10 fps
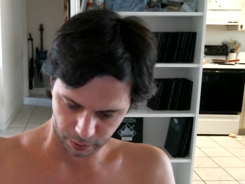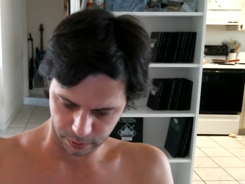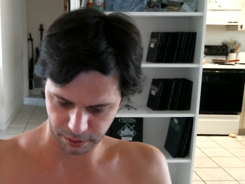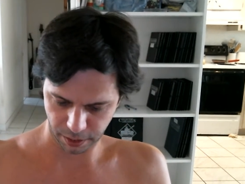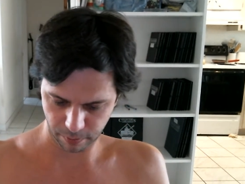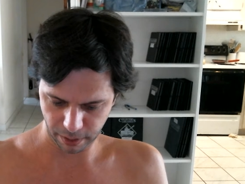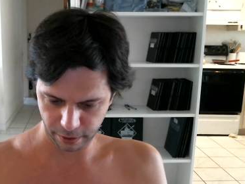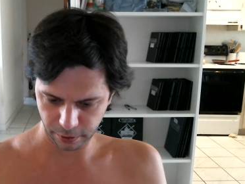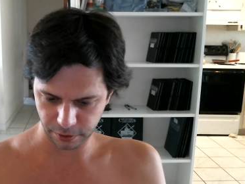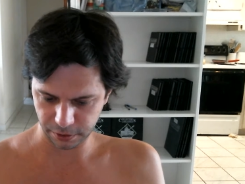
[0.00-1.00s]
Tim
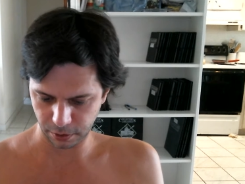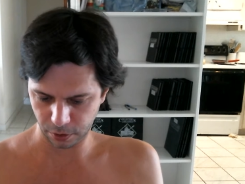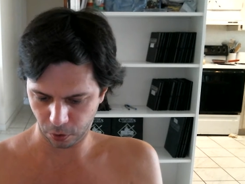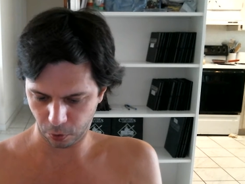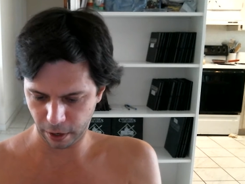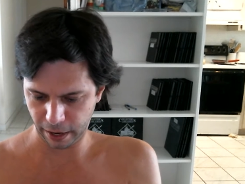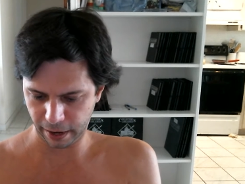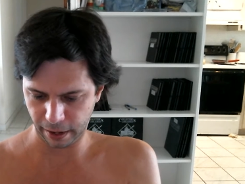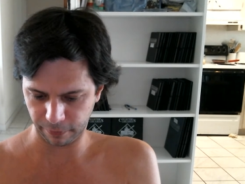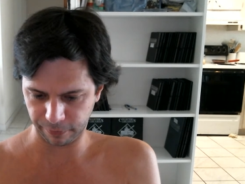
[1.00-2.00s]
Anderson, Jorge
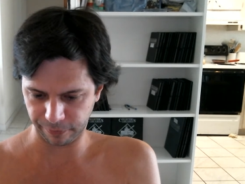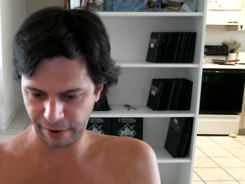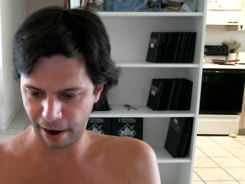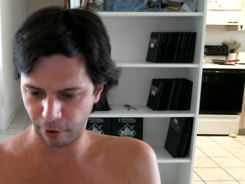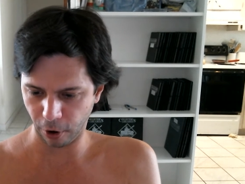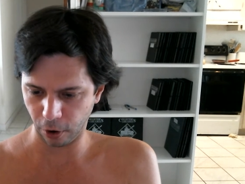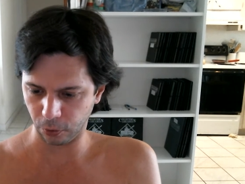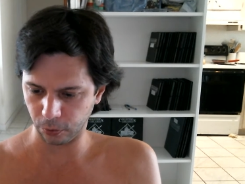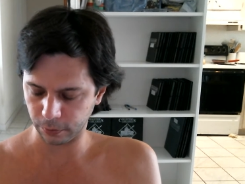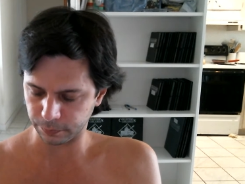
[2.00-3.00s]
Alfaro,